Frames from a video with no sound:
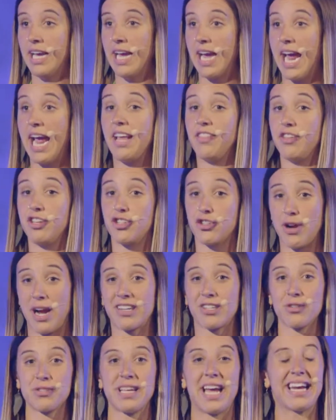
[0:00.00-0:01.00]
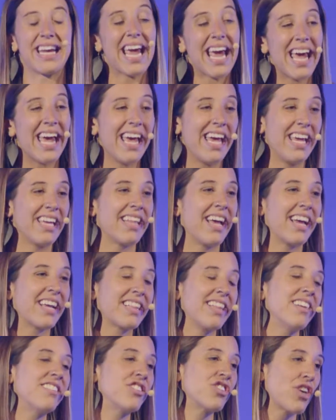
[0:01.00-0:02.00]
And the director was like, hey, like
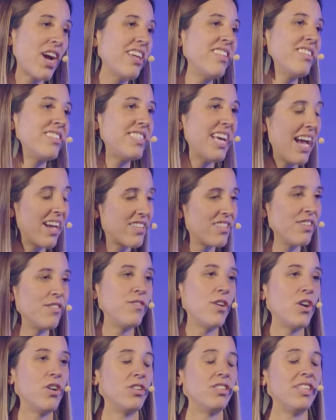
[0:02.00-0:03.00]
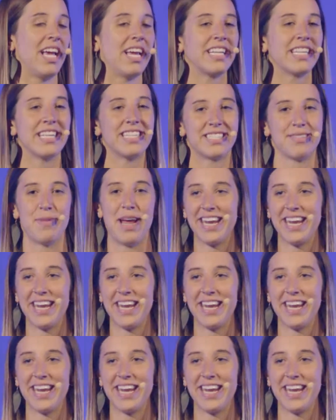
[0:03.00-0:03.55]
let's try the saxophone. Like this may